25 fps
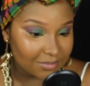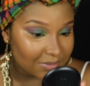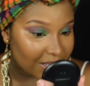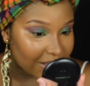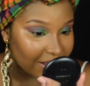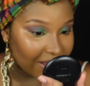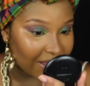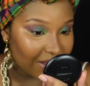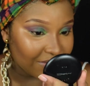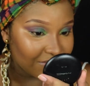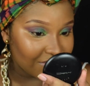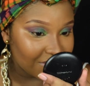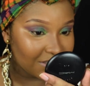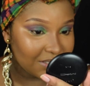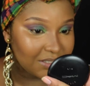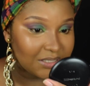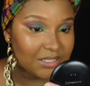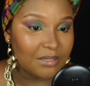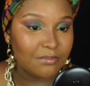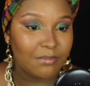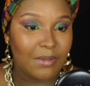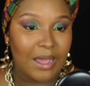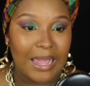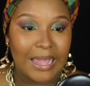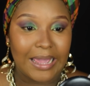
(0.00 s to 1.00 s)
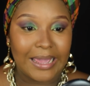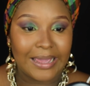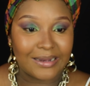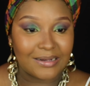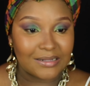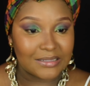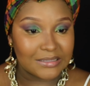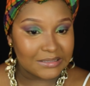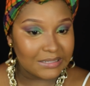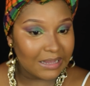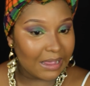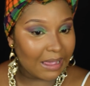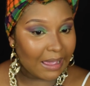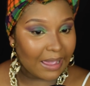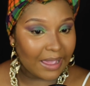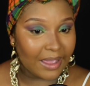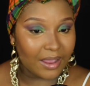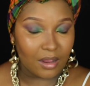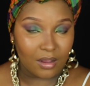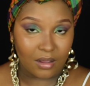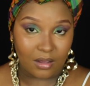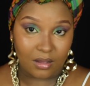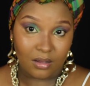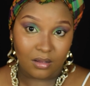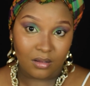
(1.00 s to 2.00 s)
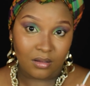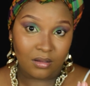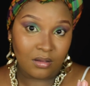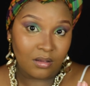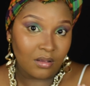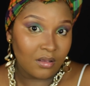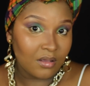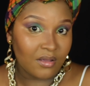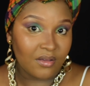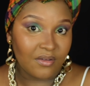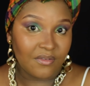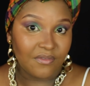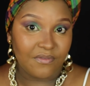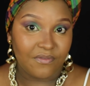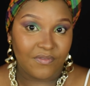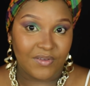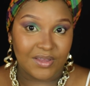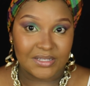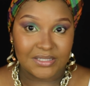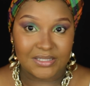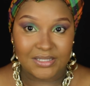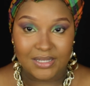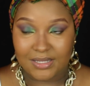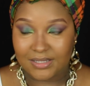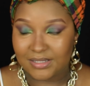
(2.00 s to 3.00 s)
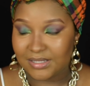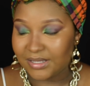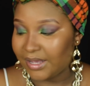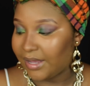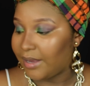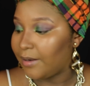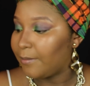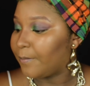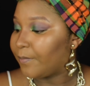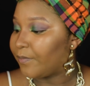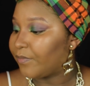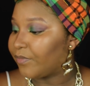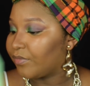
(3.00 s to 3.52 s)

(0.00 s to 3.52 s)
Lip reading: Like, I haven't seen my entire face as yet.